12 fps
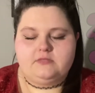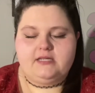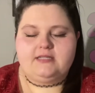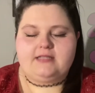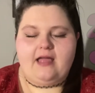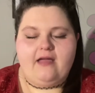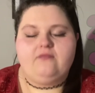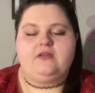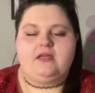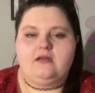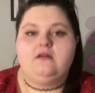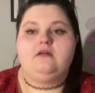It is a
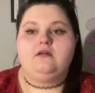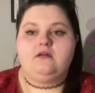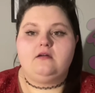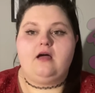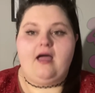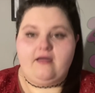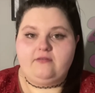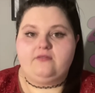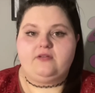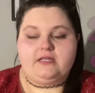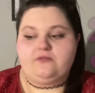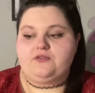heavy
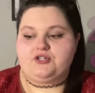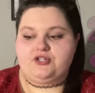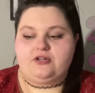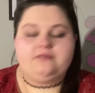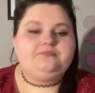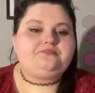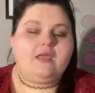feeling for sure.